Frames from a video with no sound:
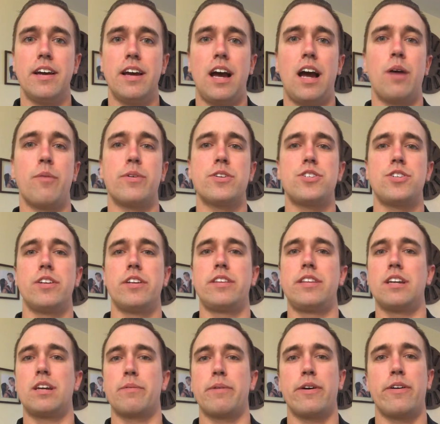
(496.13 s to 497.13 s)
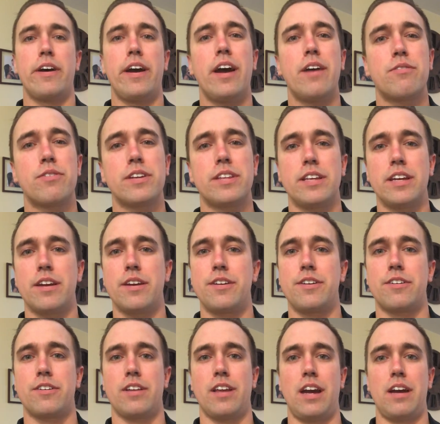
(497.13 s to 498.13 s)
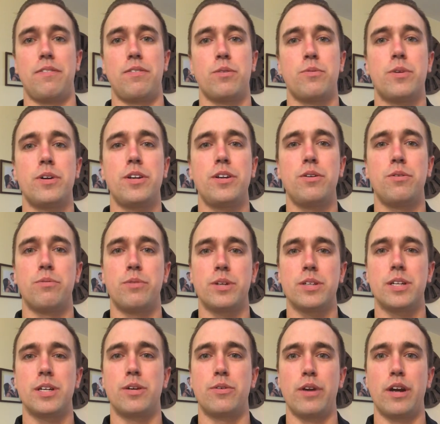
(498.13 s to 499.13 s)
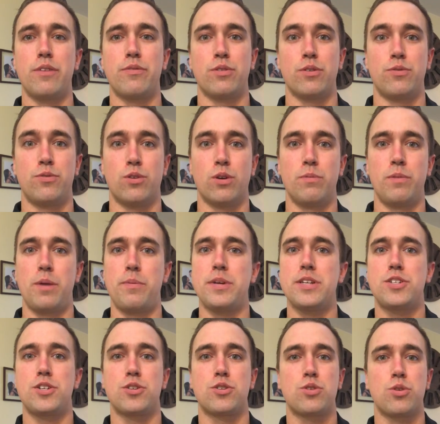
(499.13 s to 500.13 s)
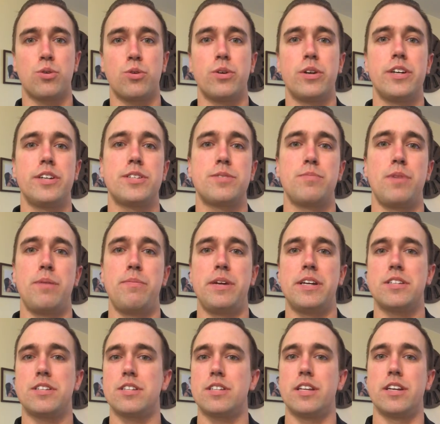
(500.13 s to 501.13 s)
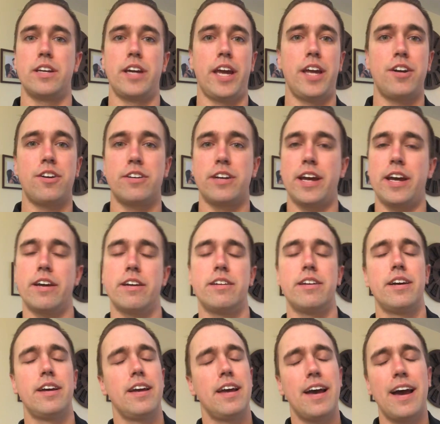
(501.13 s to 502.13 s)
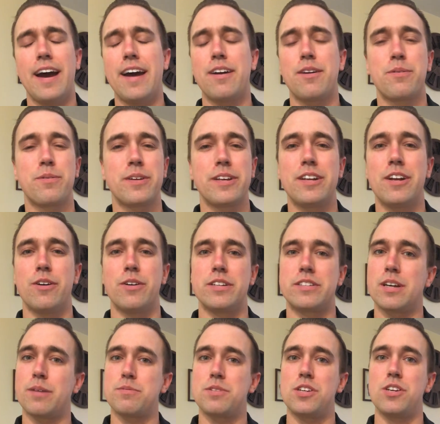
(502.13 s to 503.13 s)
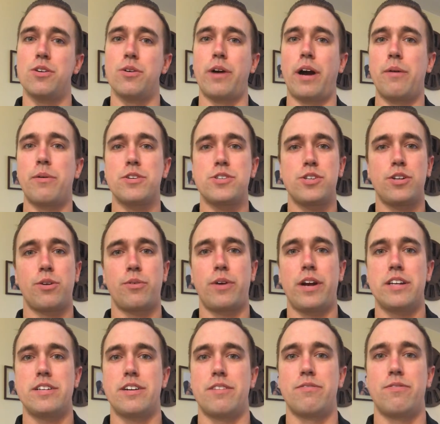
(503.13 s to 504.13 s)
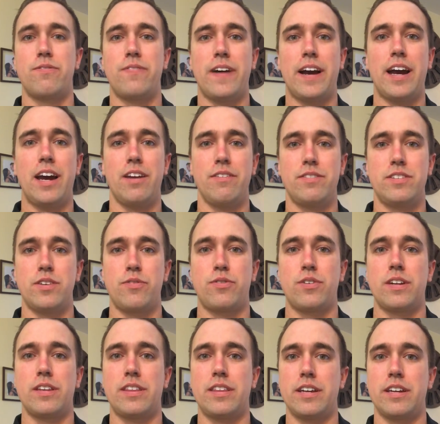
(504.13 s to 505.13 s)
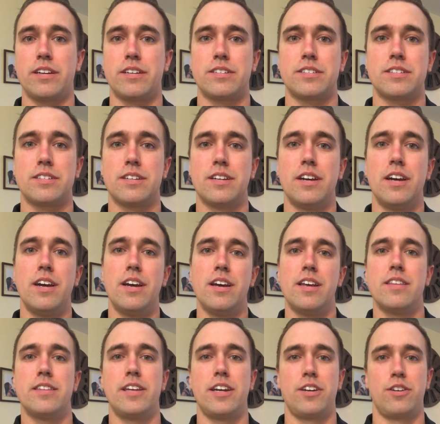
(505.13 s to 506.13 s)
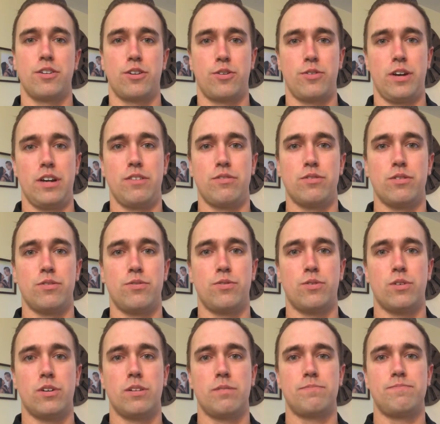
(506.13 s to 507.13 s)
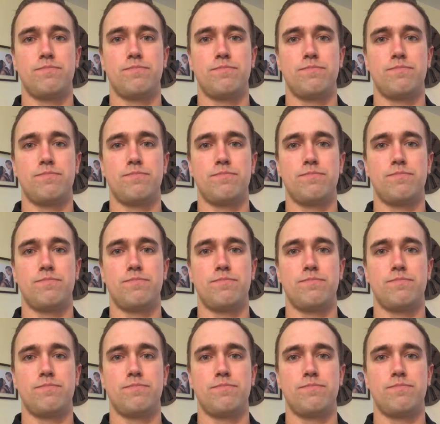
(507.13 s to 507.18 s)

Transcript: I want you to think about everything in your life and what are you really grateful for? Maybe it's your toys, maybe it's the internet. I don't really know. It's up to you. I want you to write down 5 different things that you're grateful for.